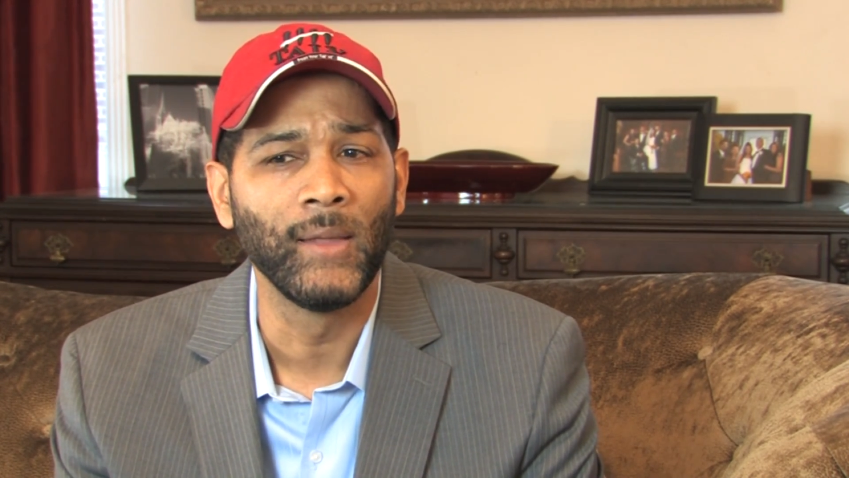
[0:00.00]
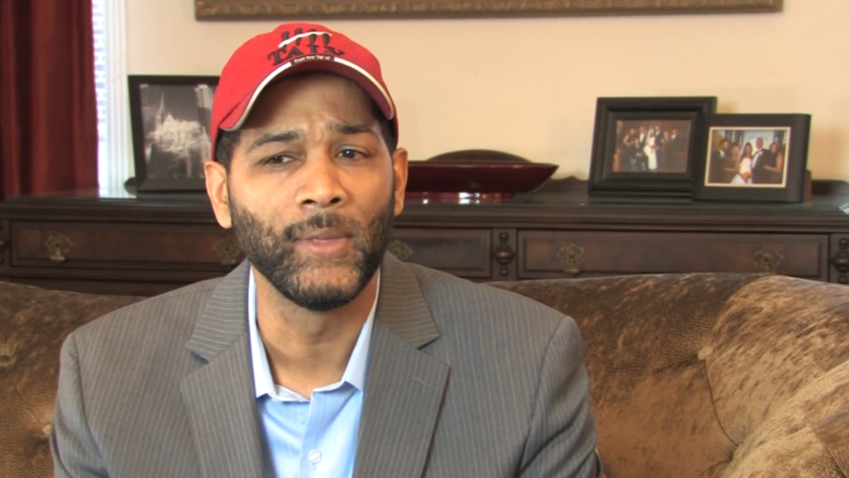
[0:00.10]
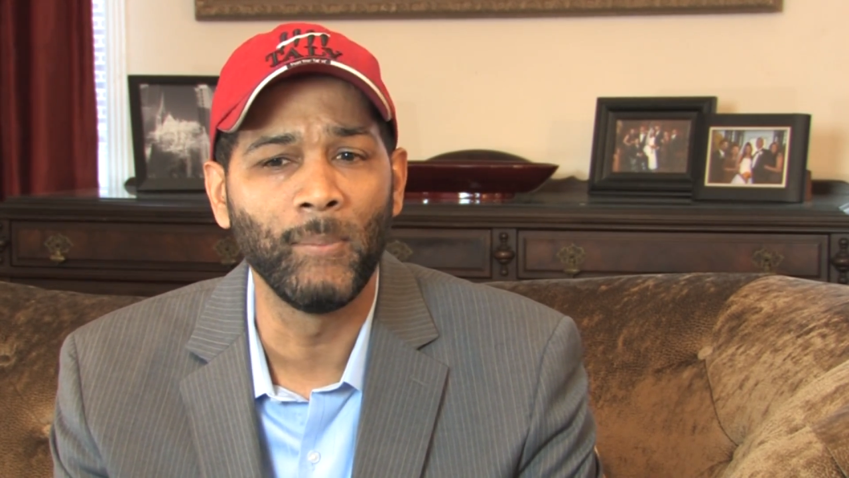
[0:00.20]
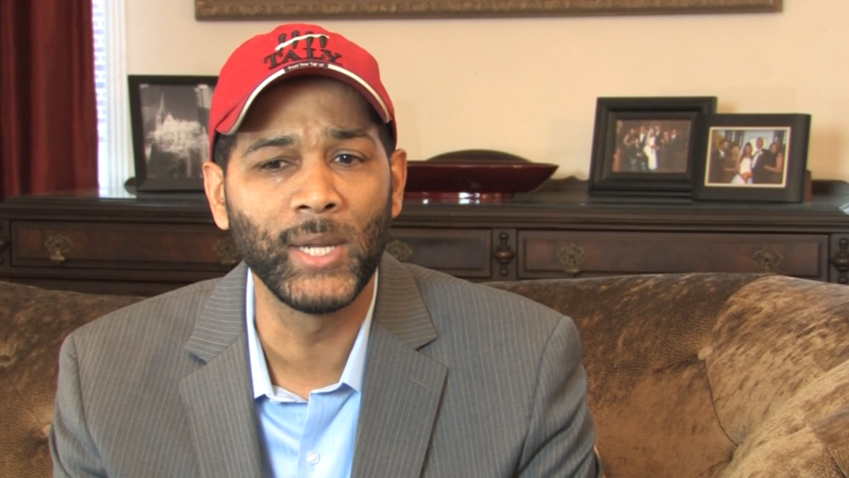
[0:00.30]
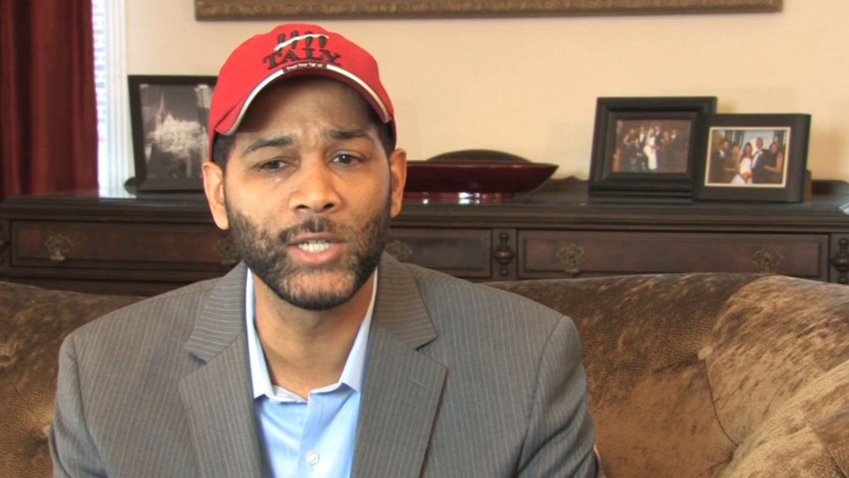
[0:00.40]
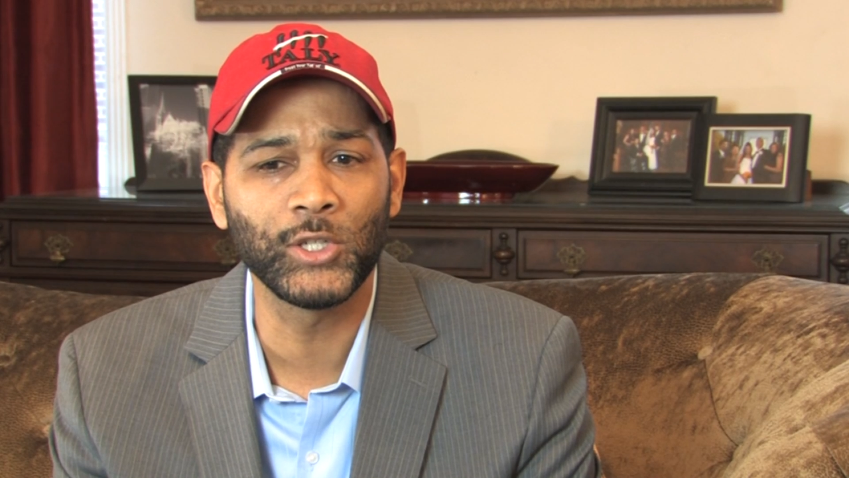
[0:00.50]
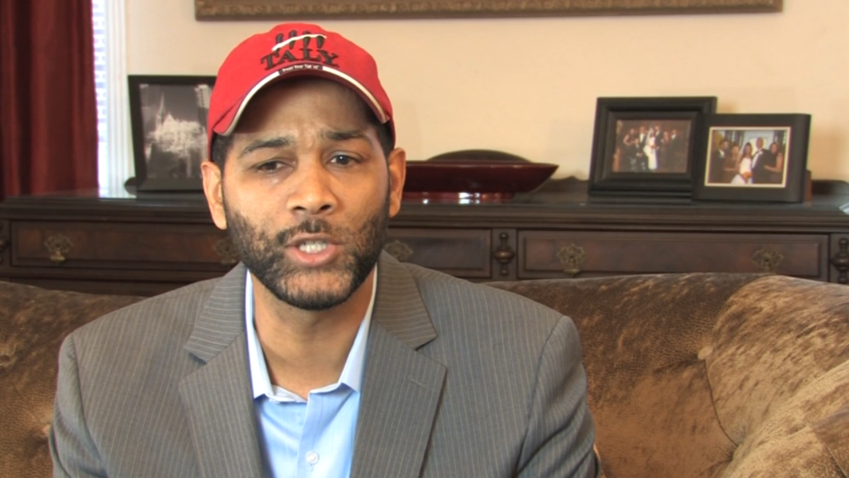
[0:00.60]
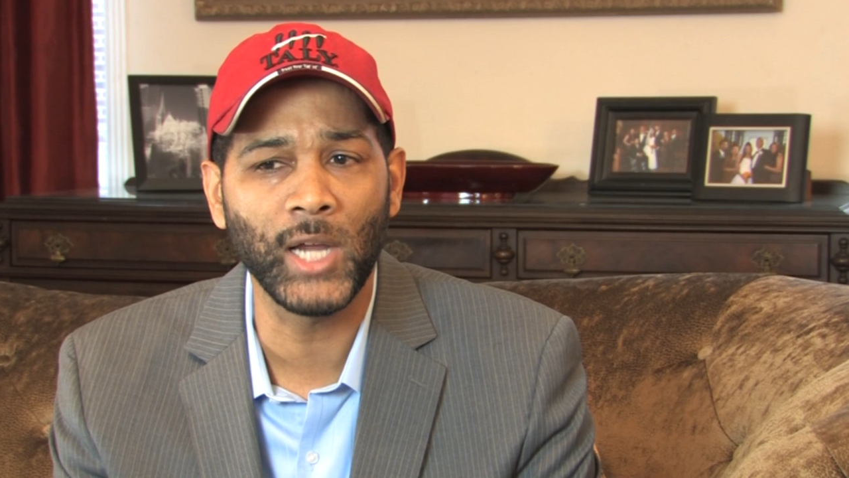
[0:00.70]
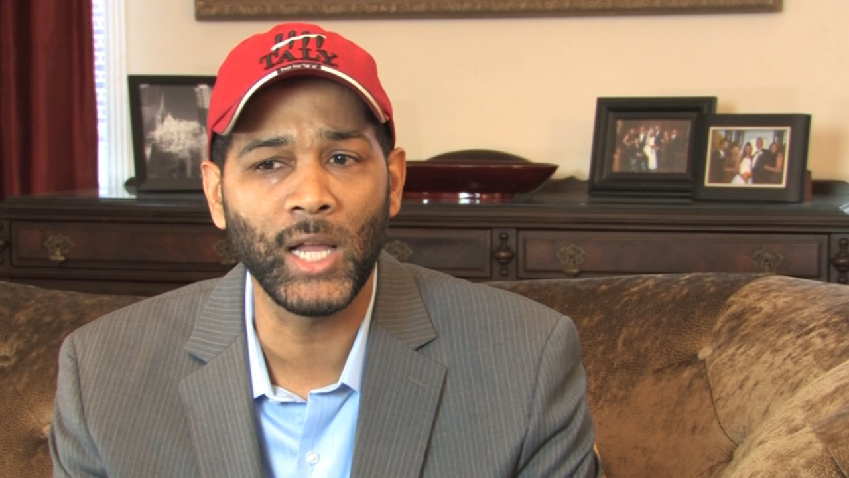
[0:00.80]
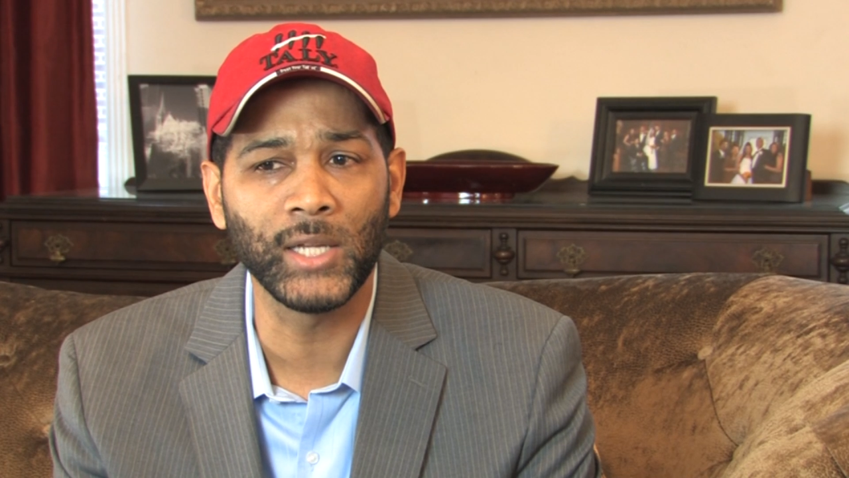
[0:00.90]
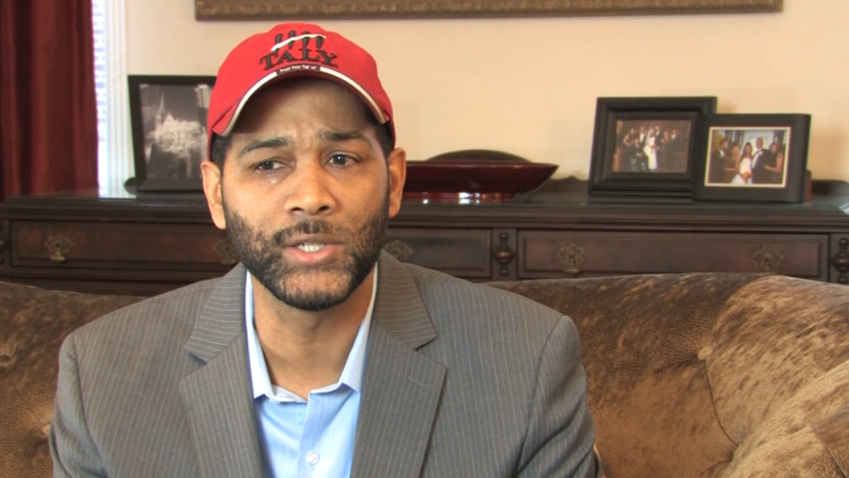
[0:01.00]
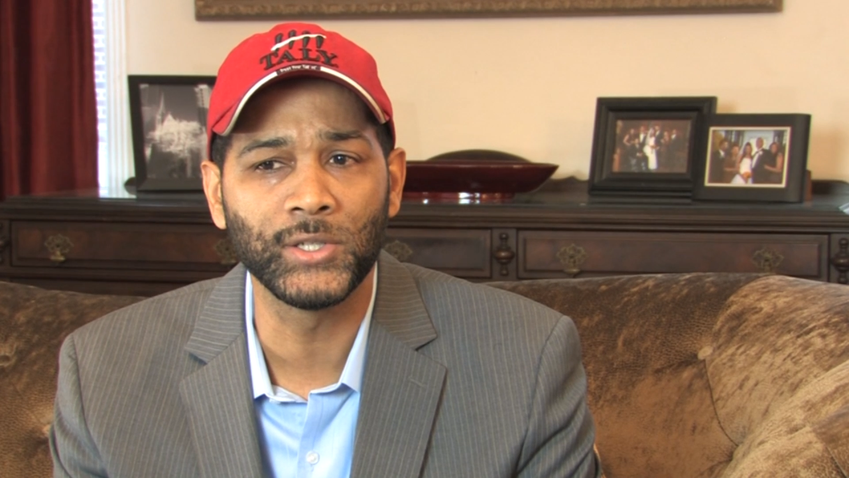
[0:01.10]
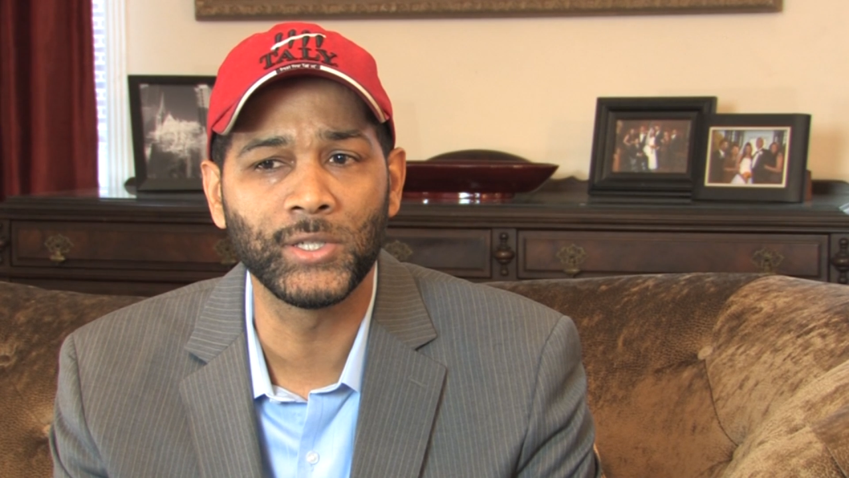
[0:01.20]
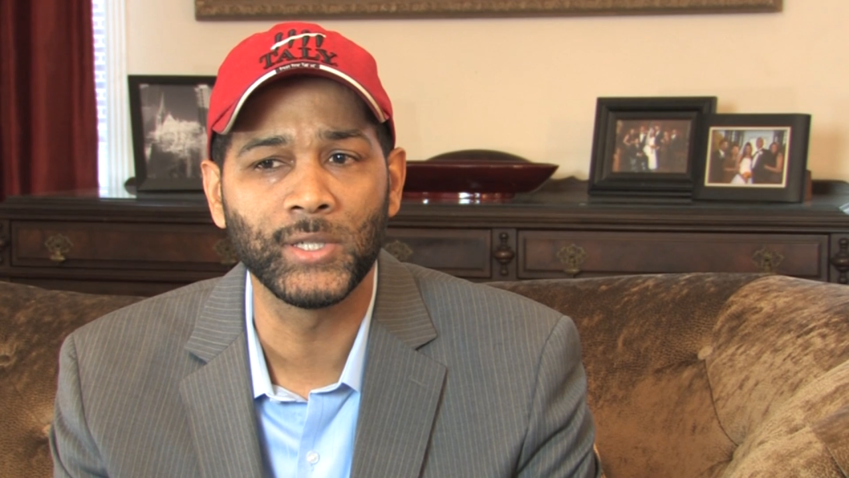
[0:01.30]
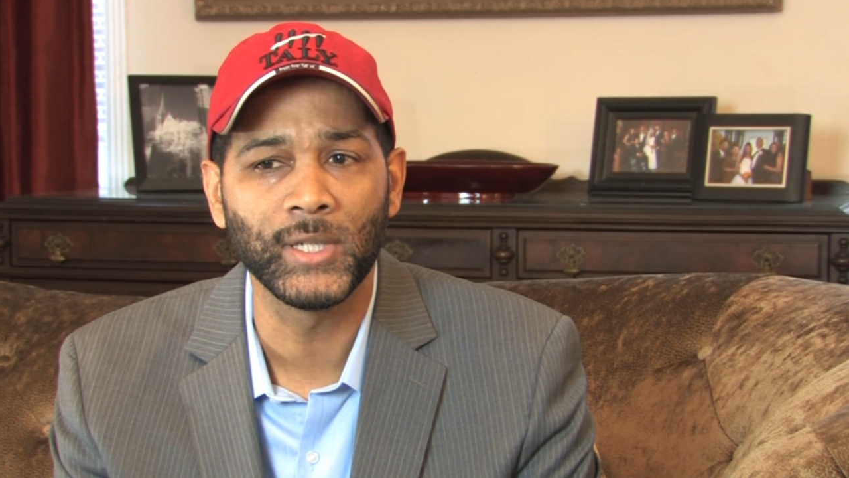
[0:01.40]
the biggest
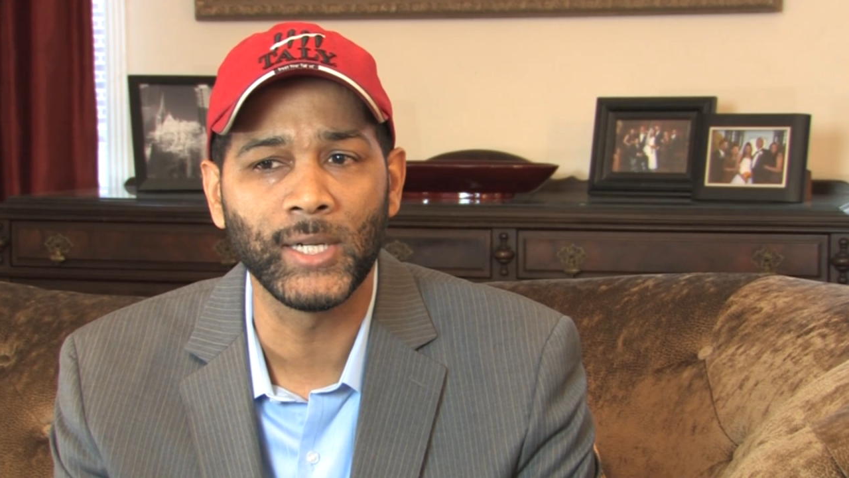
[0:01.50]
challenge